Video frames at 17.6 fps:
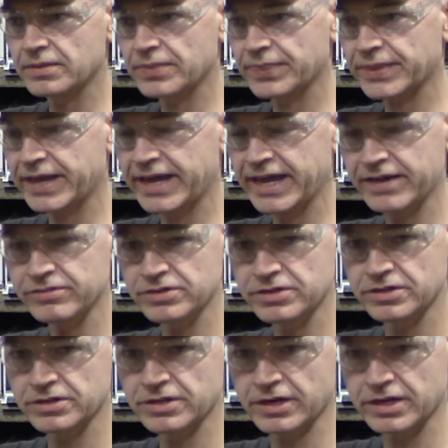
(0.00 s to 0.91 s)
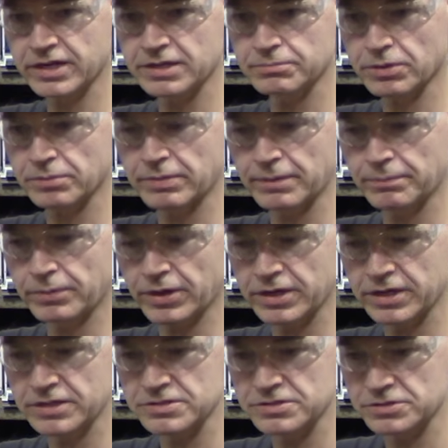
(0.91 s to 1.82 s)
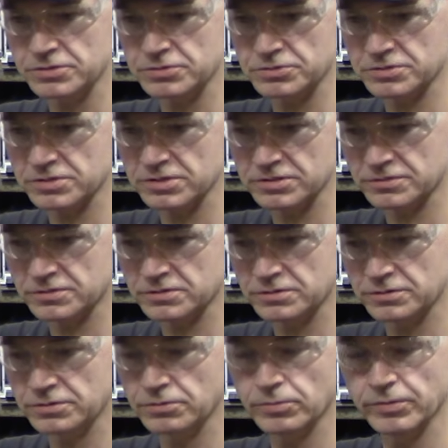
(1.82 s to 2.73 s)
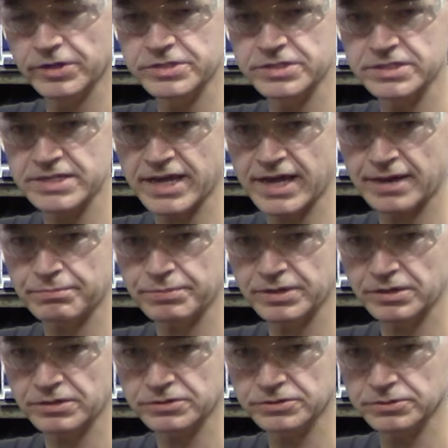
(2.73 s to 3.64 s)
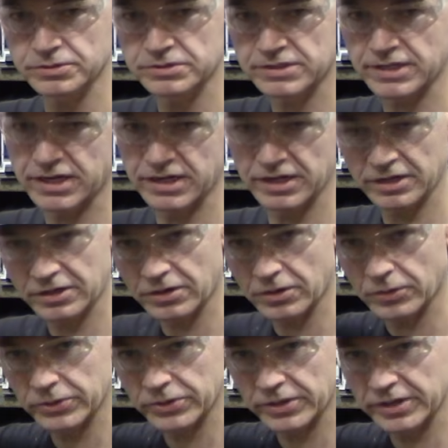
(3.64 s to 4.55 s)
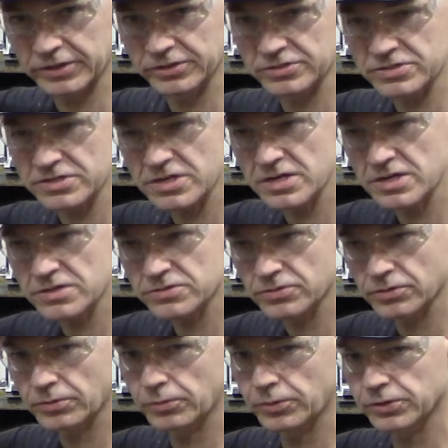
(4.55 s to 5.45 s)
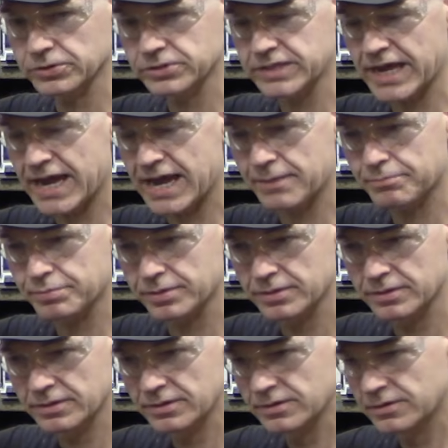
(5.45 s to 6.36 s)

I haven't done it, but my buddy has used this to do rigid tapping, so it's got an encoder on the Z, so it will tap